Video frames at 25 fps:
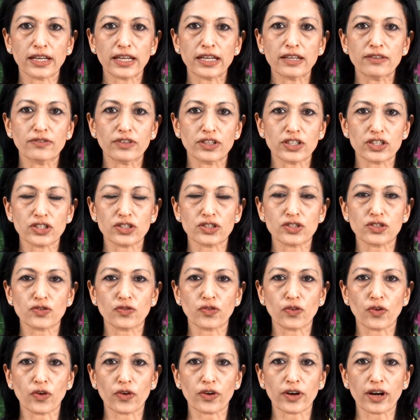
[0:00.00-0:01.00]
inversions
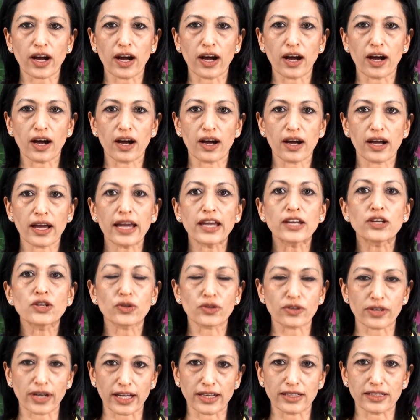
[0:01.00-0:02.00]
for our
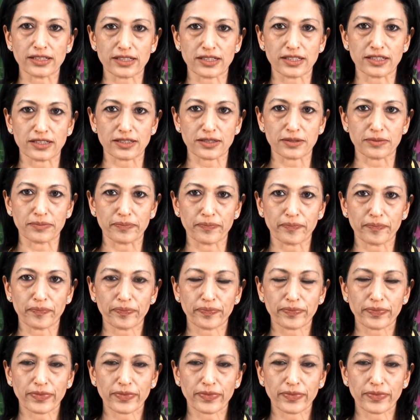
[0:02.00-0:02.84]
endocrinal system.